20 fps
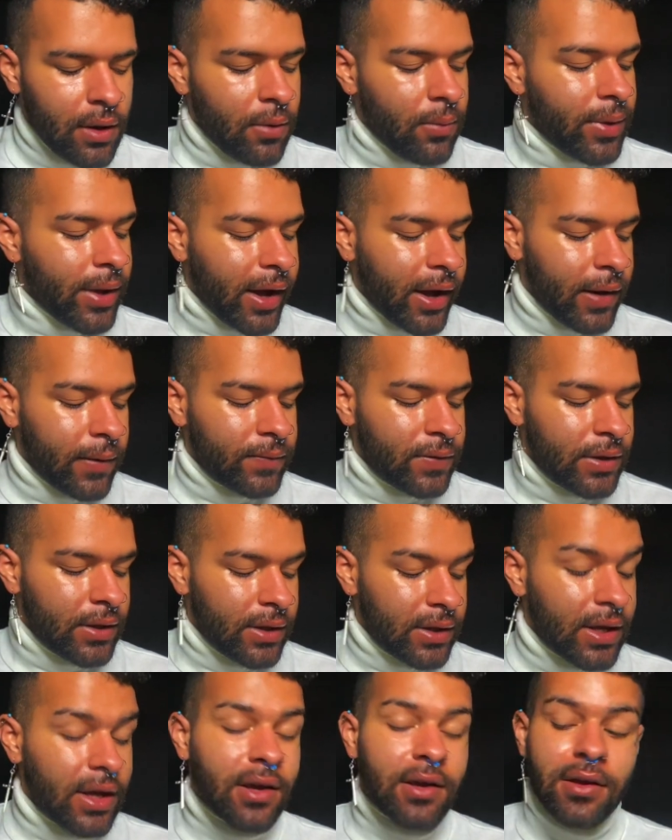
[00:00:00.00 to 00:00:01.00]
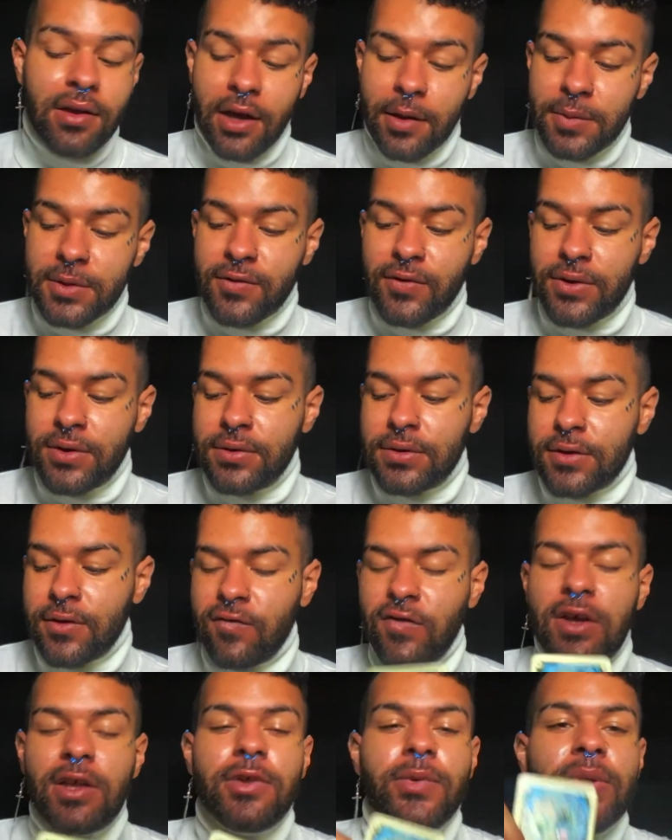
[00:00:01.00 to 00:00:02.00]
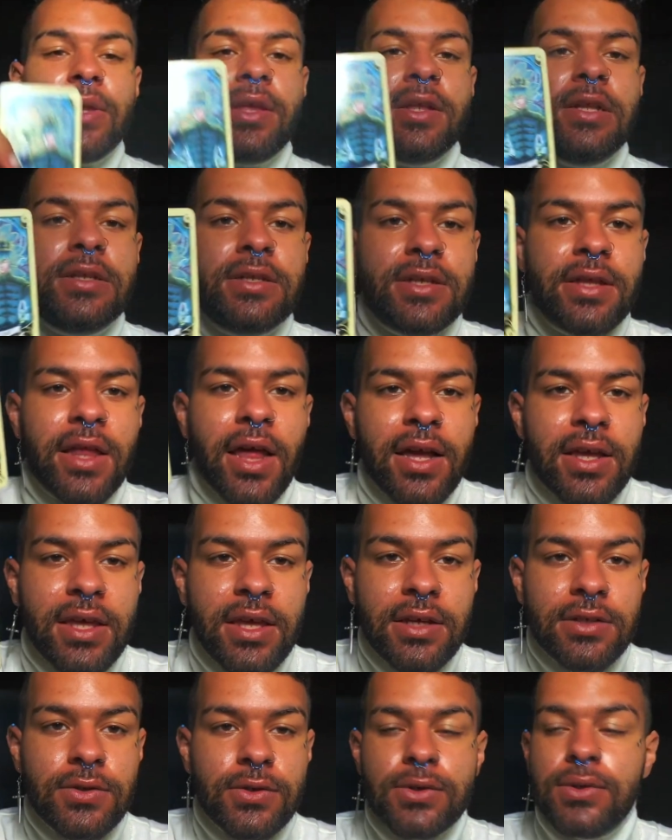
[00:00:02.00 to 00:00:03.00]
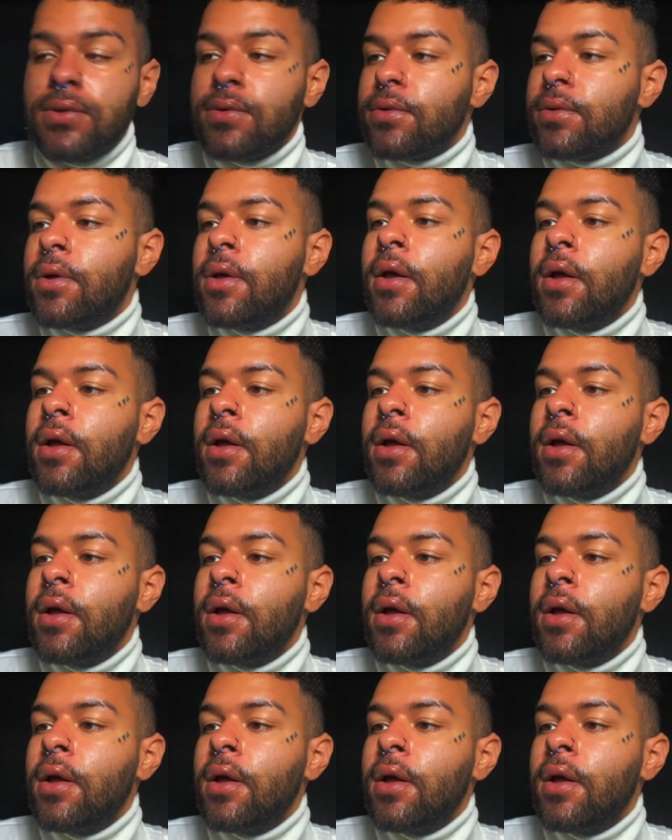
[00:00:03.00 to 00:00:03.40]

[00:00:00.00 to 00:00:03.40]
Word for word: We have the King of Cups for you, so following into that King suit,